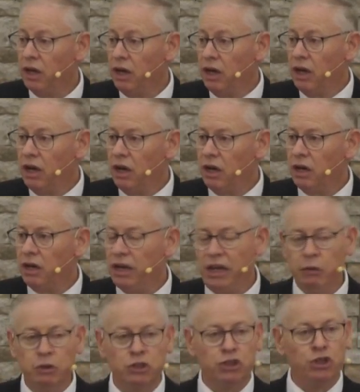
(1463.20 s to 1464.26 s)
Uh, he
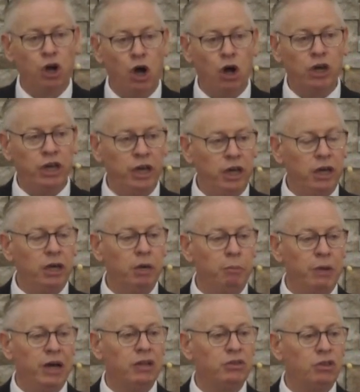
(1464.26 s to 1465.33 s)
was talking
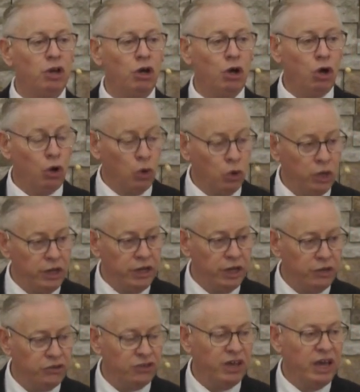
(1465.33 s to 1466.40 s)
about the
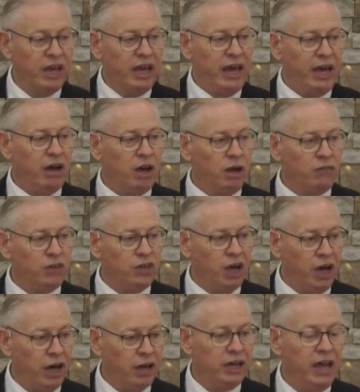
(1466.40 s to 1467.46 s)
holiness uh, of
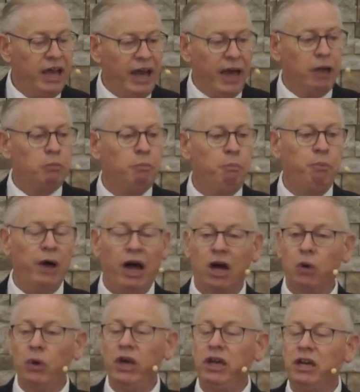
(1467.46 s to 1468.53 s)
God and
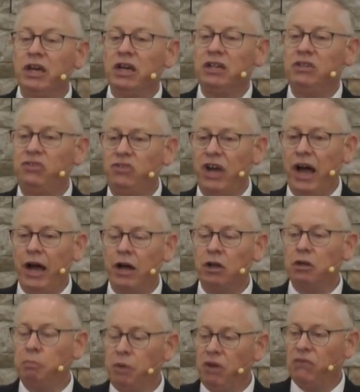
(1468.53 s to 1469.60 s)
bowing
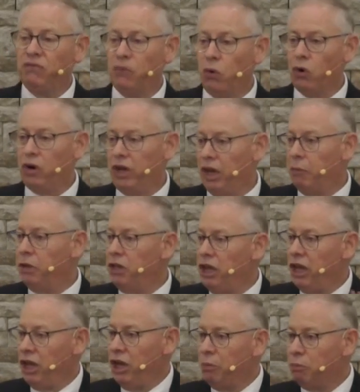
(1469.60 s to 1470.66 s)
down before him. And the
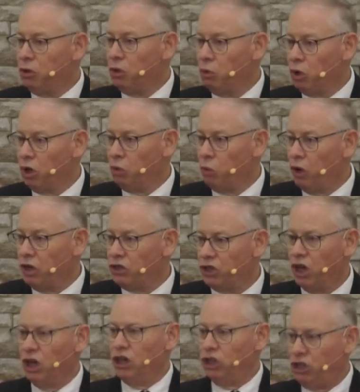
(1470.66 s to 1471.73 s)
Hebrew word was
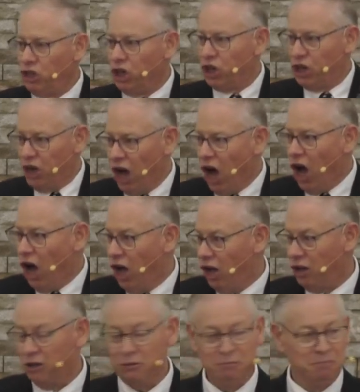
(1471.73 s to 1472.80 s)

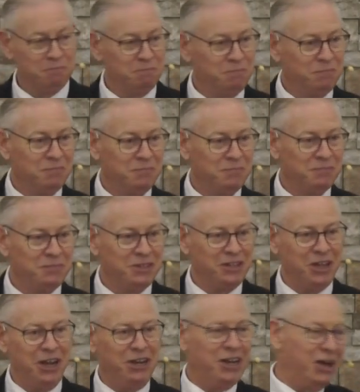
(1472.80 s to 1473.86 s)
shakah.
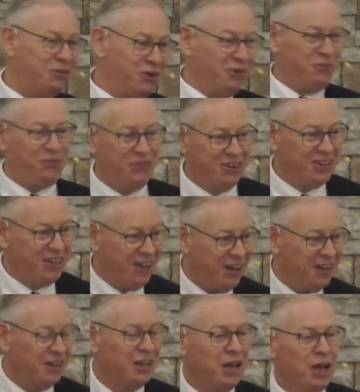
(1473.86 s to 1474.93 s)
And I never forgot
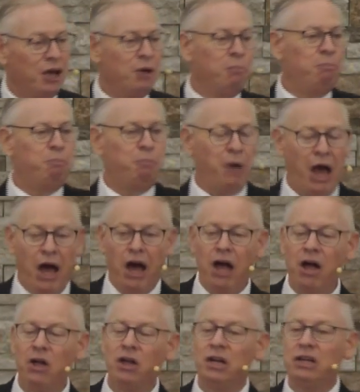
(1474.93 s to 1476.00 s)
it.
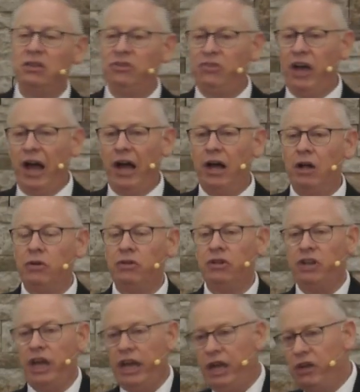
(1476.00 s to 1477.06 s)
Bow down,
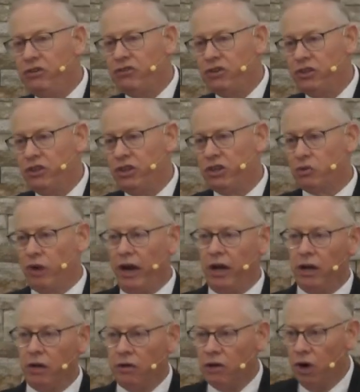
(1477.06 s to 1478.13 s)
knees to the
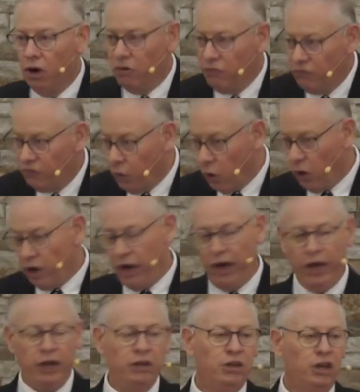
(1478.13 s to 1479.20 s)
ground,
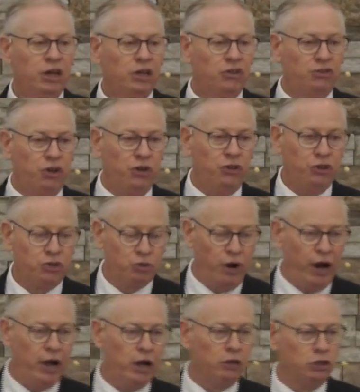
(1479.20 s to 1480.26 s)
forehead to the
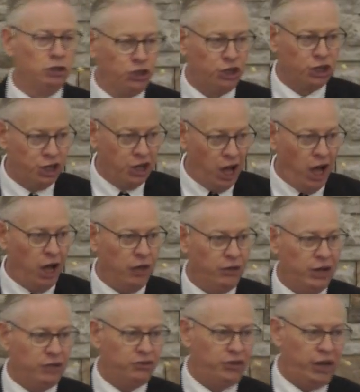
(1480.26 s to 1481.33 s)
ground. Shaka,
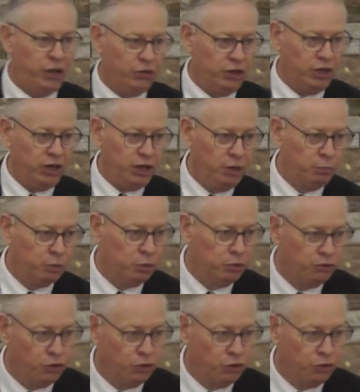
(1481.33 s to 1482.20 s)
that's how the Hebrews